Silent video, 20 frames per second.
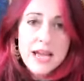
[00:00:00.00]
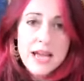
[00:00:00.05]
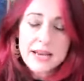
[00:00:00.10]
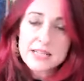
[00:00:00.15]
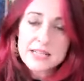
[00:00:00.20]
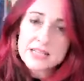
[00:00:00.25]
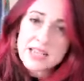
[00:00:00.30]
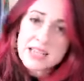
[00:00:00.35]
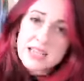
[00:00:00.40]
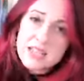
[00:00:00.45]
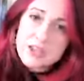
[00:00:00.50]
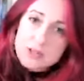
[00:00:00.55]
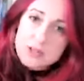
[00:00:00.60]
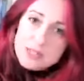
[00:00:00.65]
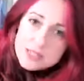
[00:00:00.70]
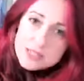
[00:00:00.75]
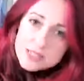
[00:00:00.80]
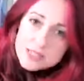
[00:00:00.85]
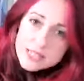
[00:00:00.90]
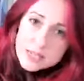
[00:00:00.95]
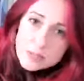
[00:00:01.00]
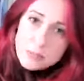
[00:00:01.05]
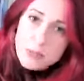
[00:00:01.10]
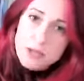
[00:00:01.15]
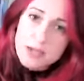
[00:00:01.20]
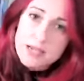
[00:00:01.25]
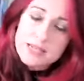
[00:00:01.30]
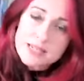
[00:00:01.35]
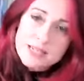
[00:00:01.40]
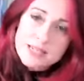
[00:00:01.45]
And it's taking you into
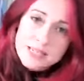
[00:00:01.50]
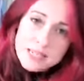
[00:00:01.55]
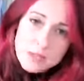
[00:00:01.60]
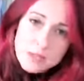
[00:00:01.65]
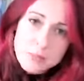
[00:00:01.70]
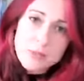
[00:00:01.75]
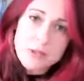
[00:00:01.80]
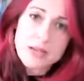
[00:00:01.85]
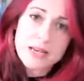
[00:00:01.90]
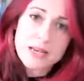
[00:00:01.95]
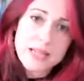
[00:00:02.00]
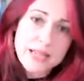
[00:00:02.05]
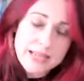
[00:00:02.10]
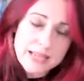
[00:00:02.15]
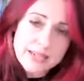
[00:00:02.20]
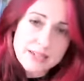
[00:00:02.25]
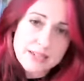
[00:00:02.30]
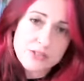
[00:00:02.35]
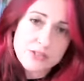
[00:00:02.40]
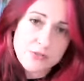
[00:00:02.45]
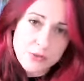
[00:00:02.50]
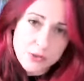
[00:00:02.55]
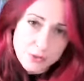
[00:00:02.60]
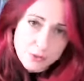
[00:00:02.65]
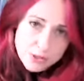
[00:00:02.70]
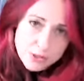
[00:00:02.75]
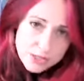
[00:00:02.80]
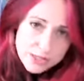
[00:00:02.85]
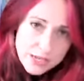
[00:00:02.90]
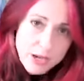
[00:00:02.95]
deeper and deeper layers for
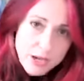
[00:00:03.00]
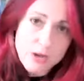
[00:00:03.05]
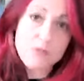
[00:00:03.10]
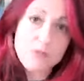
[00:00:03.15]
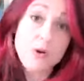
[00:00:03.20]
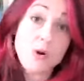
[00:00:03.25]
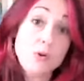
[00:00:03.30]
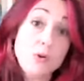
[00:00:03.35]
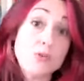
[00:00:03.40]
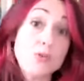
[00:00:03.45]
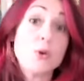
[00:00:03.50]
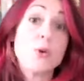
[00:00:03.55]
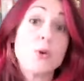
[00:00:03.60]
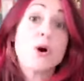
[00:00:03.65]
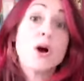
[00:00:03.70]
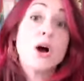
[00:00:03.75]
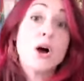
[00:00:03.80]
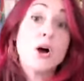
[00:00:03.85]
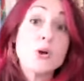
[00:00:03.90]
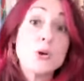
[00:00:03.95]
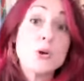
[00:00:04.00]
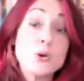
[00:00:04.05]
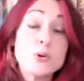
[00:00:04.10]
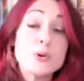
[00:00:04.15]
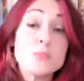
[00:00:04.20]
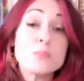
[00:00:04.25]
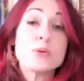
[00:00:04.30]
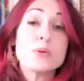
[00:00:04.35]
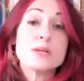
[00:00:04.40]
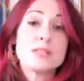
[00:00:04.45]
yourself of your
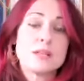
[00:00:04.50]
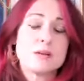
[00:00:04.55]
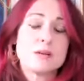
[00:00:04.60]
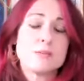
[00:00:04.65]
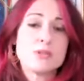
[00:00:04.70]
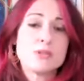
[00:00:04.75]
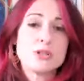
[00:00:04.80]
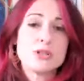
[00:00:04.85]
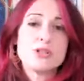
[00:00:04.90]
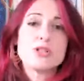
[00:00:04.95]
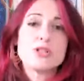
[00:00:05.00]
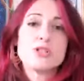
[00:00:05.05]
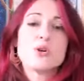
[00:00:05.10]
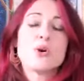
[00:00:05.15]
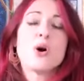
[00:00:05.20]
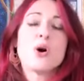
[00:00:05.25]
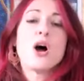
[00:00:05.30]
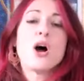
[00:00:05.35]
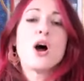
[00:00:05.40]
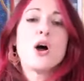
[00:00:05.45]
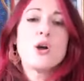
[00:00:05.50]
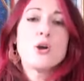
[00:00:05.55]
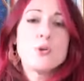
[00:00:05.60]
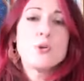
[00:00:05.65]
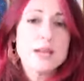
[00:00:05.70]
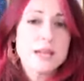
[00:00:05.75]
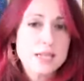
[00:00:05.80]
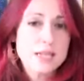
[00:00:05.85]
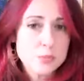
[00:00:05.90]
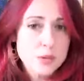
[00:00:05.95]
own presumptions, your
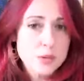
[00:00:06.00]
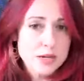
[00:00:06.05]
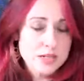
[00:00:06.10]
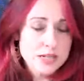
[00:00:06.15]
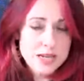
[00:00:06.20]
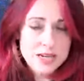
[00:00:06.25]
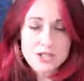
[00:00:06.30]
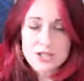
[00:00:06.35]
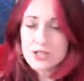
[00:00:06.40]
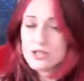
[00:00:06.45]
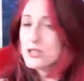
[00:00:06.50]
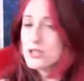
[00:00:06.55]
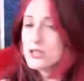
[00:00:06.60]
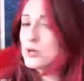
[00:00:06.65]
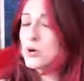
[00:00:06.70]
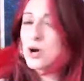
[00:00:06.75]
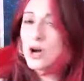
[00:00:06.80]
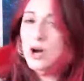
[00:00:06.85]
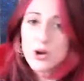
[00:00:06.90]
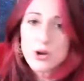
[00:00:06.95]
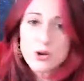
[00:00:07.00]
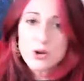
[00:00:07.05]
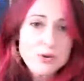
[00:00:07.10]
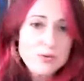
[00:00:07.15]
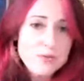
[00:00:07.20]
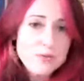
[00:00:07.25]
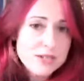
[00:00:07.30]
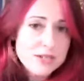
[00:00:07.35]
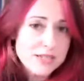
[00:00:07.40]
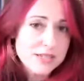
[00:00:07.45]
own expectations, your
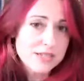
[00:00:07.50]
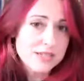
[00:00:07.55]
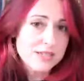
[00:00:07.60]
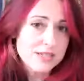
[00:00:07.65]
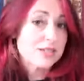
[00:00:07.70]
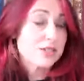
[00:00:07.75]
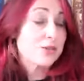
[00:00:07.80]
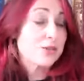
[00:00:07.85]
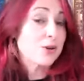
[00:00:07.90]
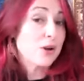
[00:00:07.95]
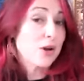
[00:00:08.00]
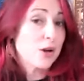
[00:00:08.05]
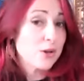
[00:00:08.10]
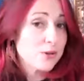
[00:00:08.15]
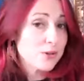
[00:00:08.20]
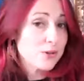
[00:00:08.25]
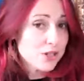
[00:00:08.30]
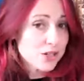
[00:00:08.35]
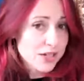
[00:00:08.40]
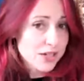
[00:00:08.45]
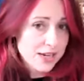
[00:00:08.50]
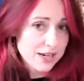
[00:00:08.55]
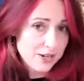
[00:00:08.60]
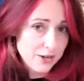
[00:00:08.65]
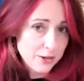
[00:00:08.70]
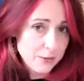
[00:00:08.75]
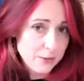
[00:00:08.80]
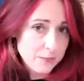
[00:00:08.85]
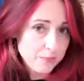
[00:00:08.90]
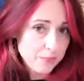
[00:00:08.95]
own resistance, your own
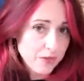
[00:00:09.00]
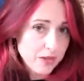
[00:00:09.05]
shadow.